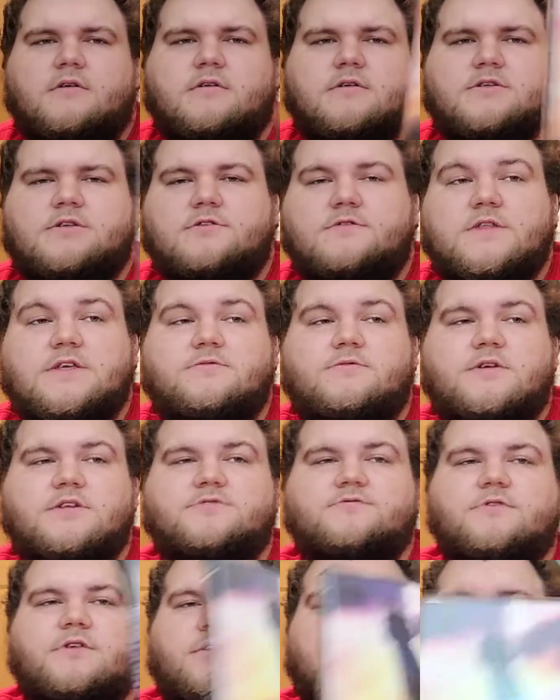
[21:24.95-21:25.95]
So this one is
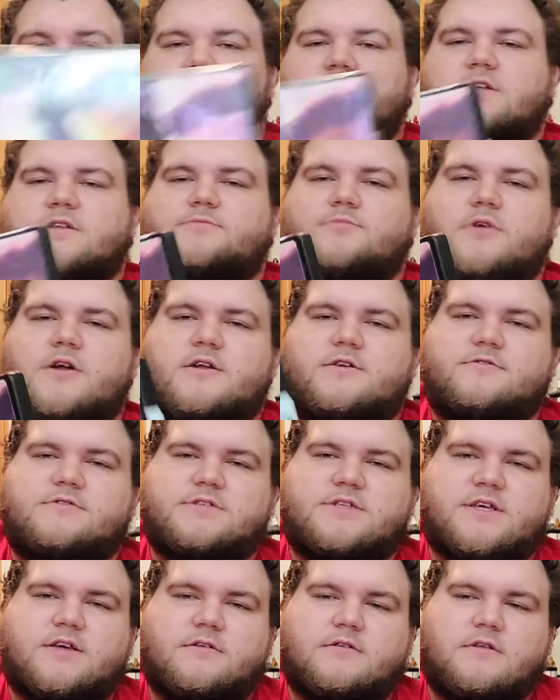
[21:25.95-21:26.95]
really cool because it's brand new
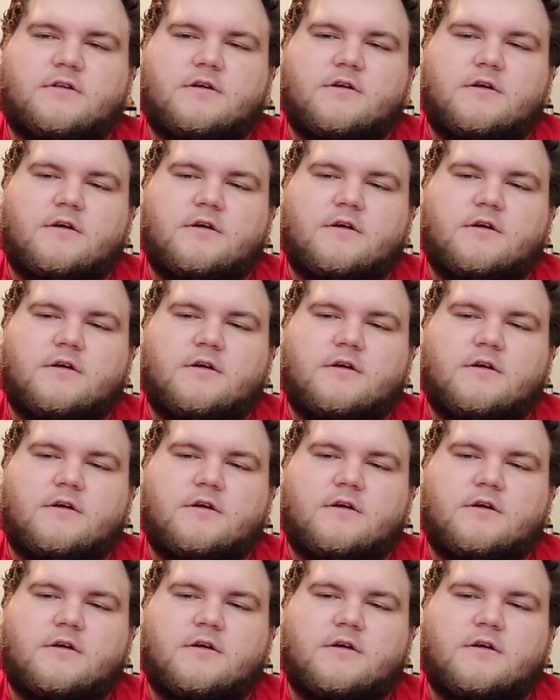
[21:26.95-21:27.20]
sealed.